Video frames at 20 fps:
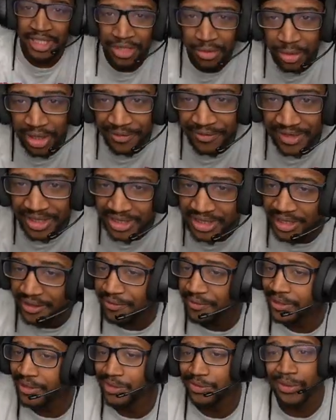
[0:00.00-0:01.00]
What if this
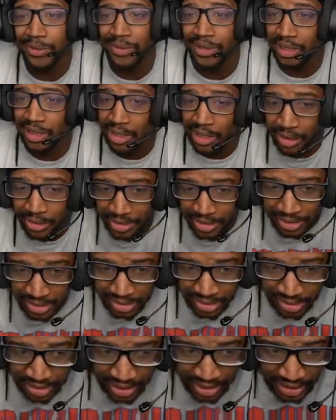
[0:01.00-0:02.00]
defense we would have lost?
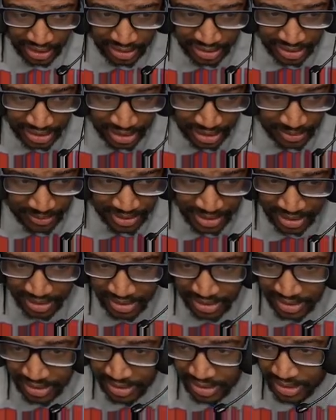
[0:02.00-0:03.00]
Nine times out of
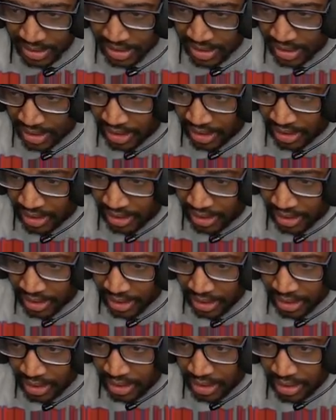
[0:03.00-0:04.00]
ten, chat.
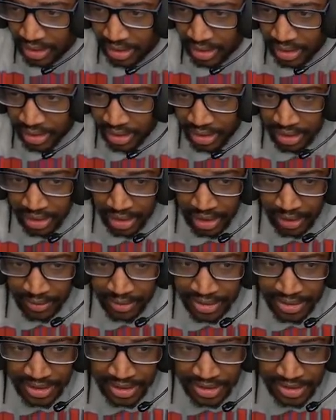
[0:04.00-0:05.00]
I want
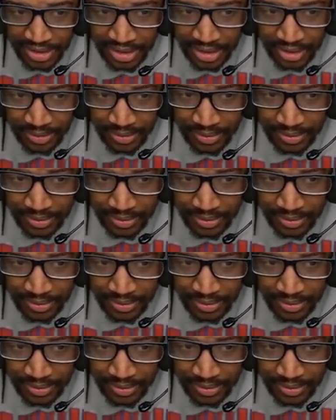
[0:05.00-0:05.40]
to see some.